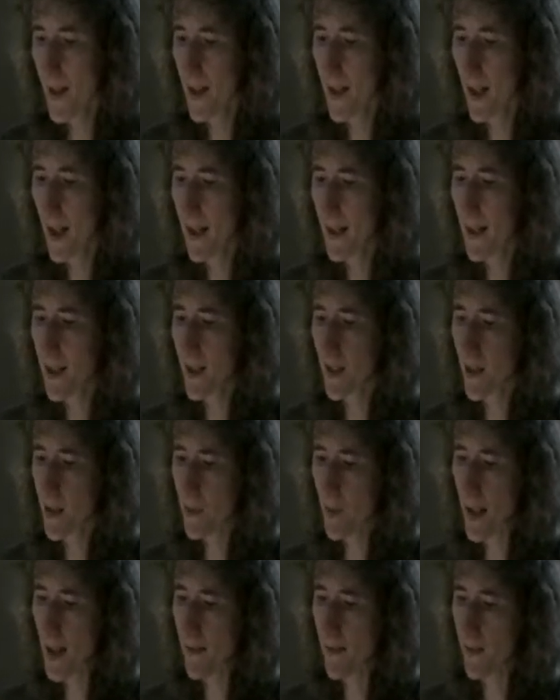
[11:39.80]
Onion is
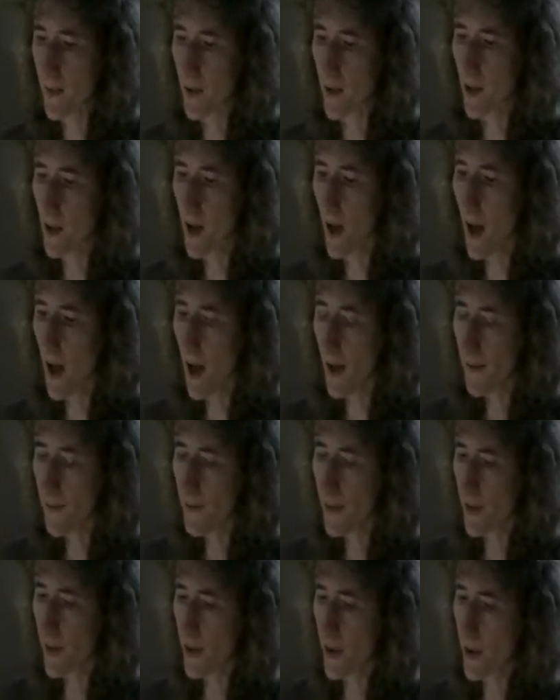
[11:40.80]
great for cough
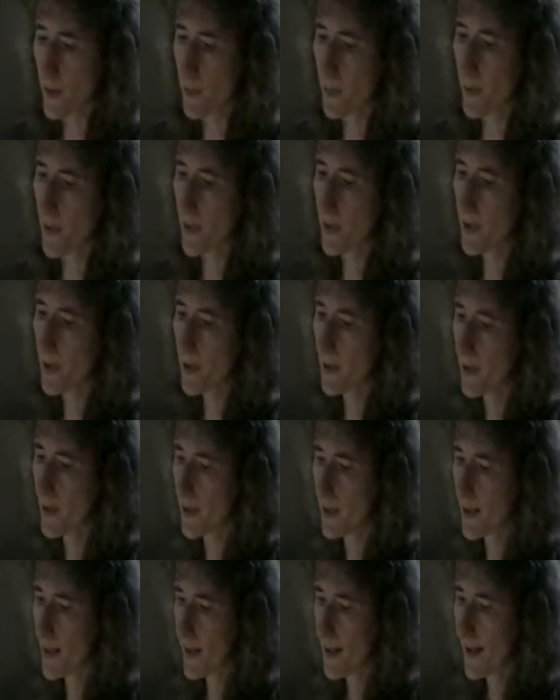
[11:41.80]
syrup,
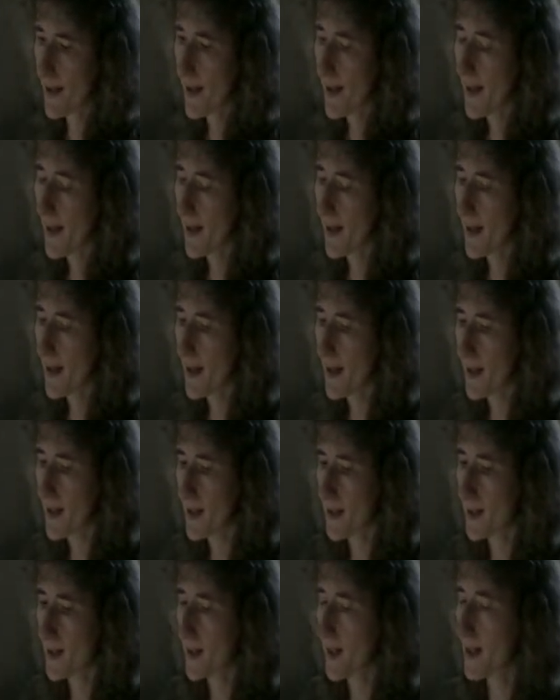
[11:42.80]

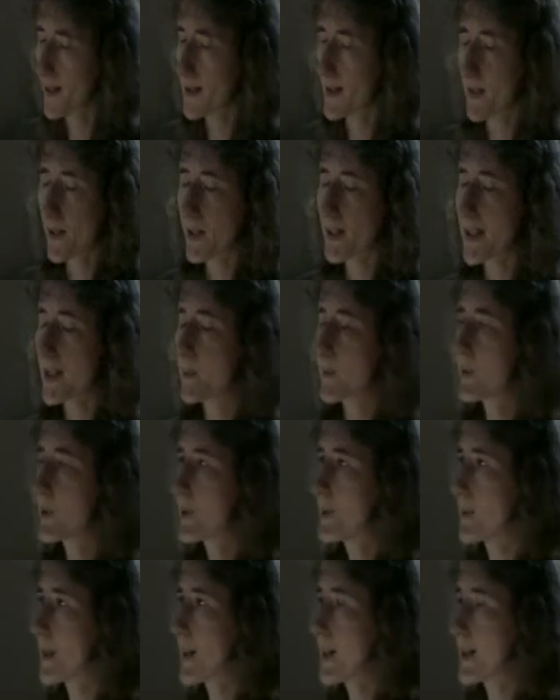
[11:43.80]
and it's very simple
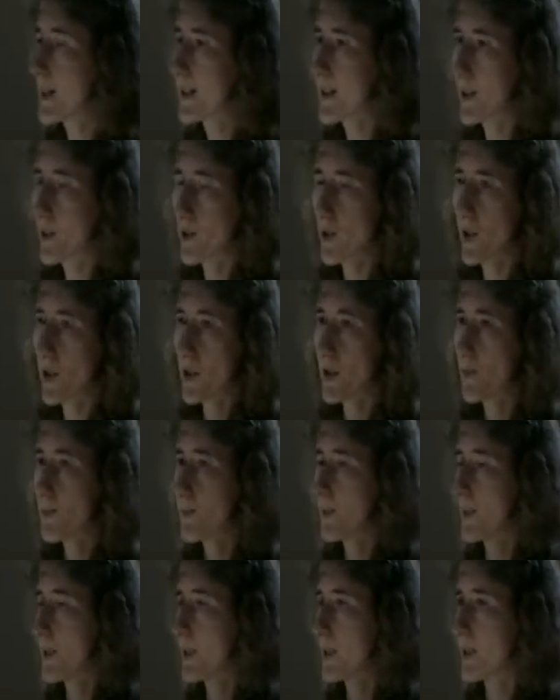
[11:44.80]
to make. You just
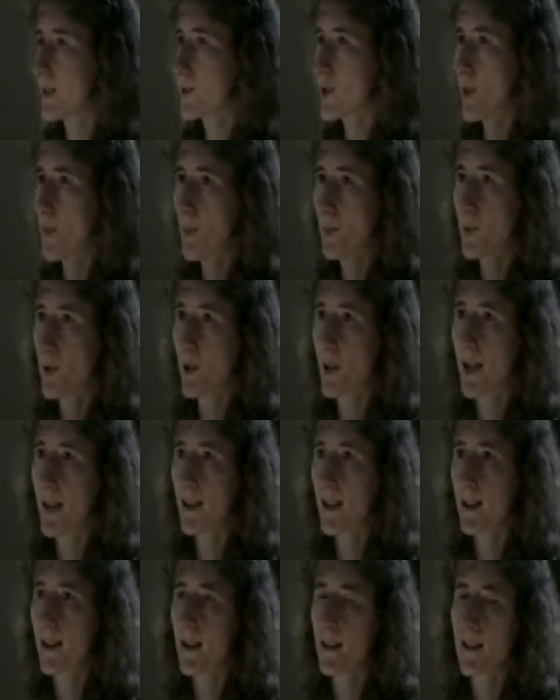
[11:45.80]
chop up your
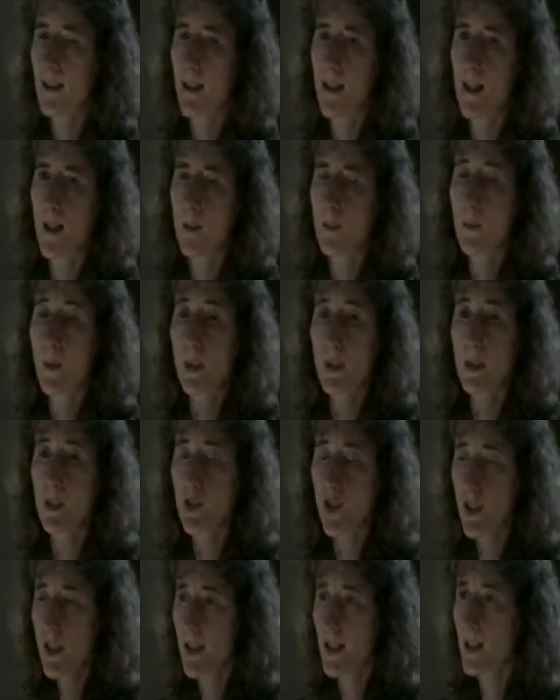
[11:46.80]
onion, put
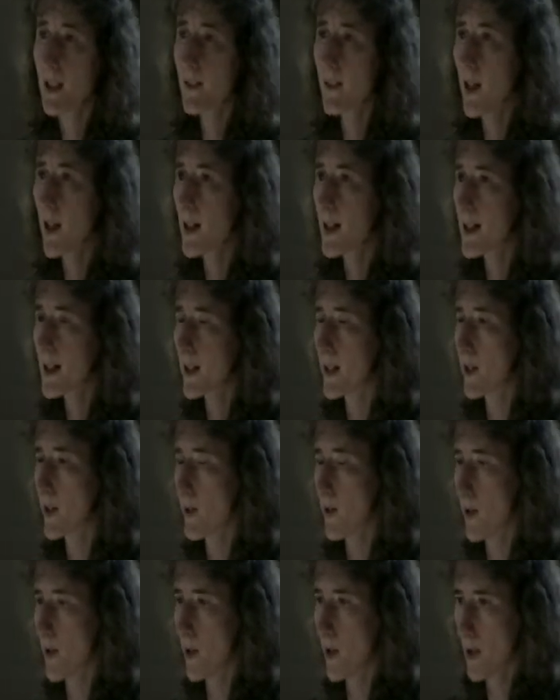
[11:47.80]
just enough honey
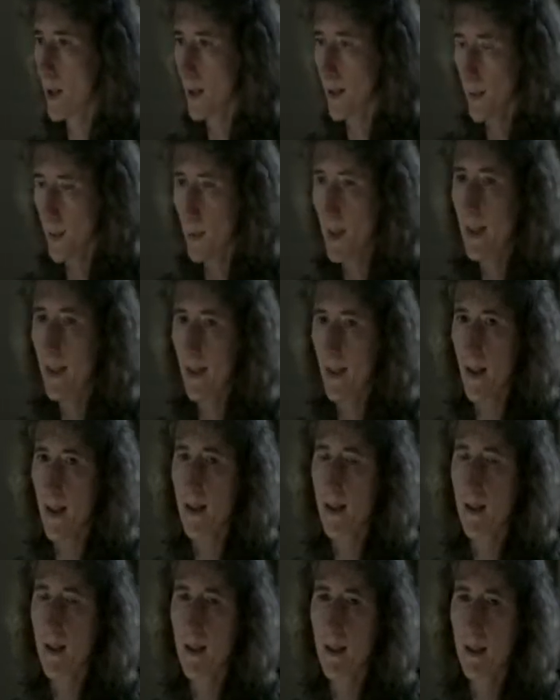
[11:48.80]
with it
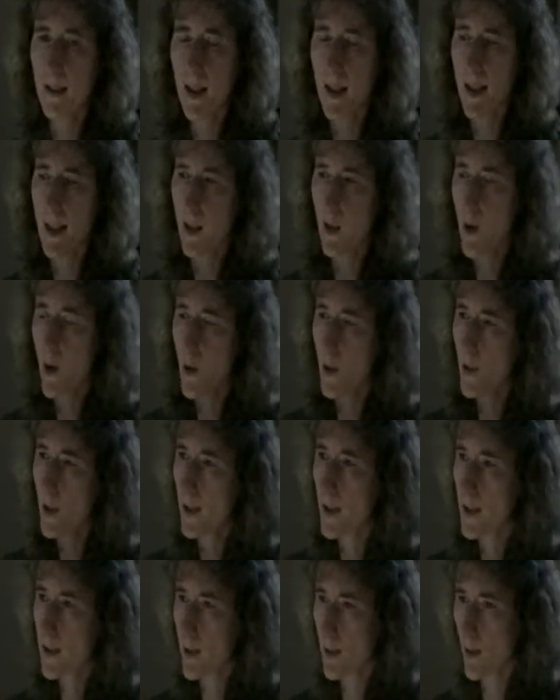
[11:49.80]
to like coat
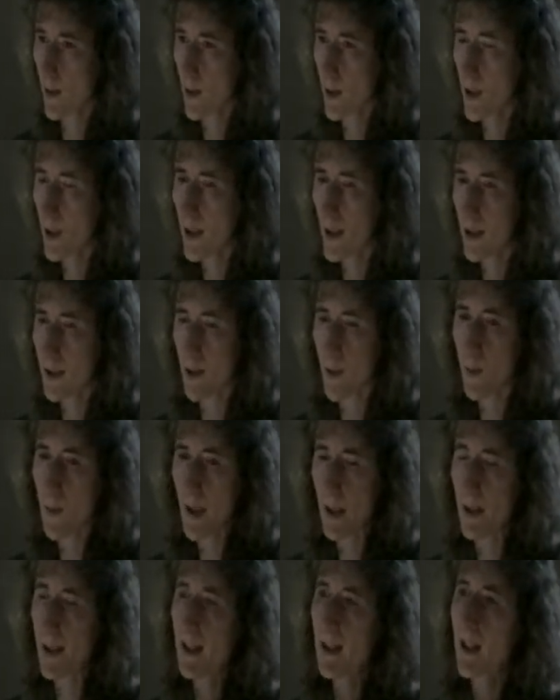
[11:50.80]
it or
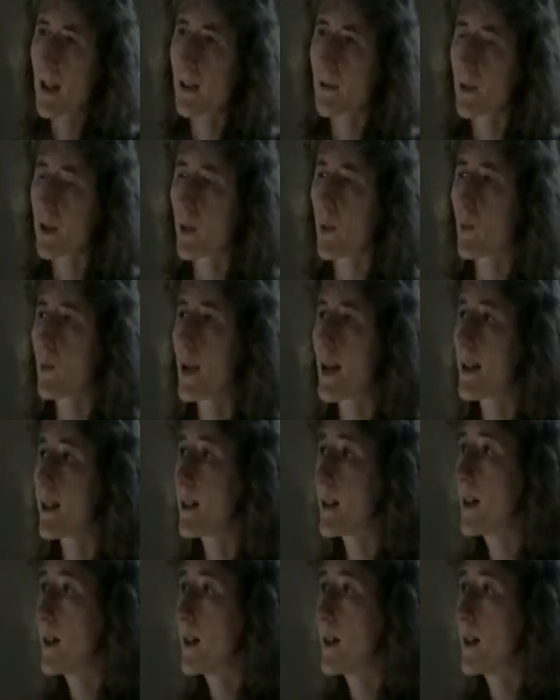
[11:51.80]
barely cover it when